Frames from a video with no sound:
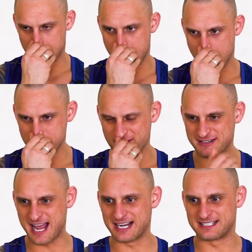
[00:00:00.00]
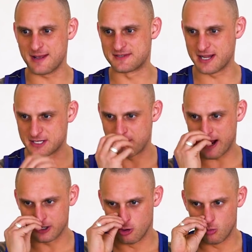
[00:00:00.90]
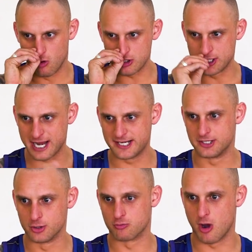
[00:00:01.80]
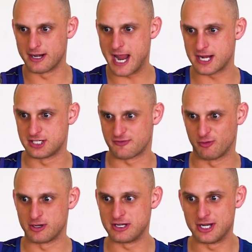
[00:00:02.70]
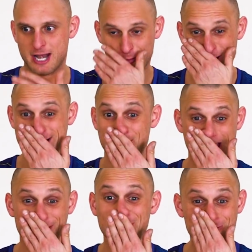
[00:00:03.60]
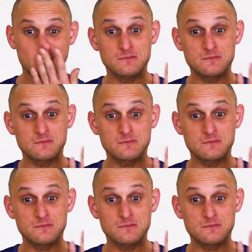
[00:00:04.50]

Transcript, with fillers: um, you haven't taken ten steps back at all. What you need to do right now is just fully, you need a rest, man.